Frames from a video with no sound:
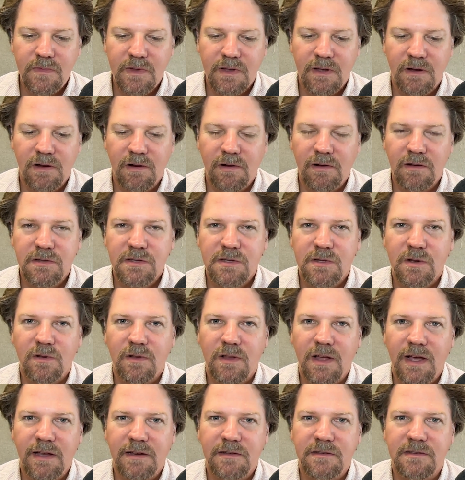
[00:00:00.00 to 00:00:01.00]
I also
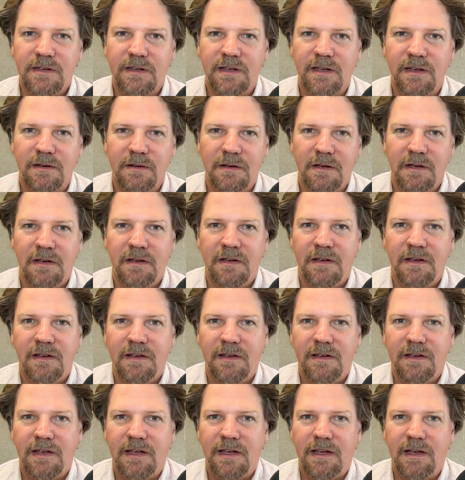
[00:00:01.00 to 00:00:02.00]
like to
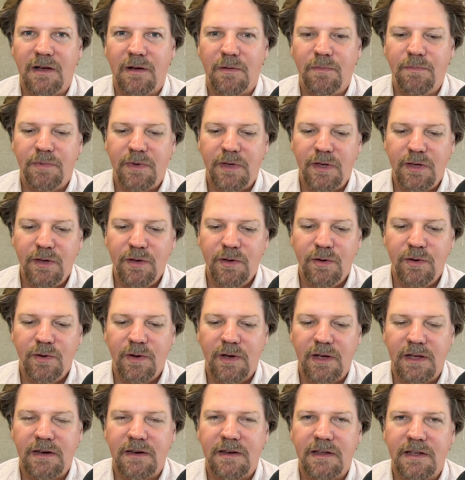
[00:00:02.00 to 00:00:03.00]
help you
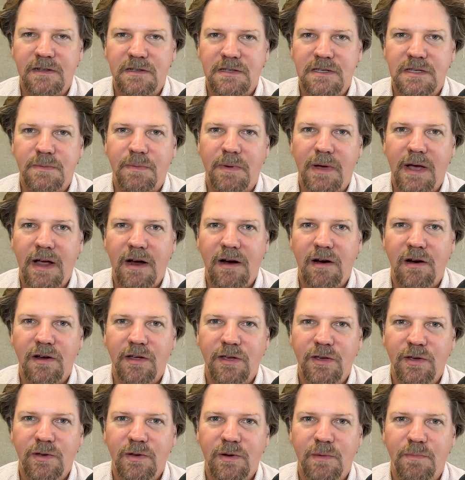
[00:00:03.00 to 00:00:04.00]
and inspire you to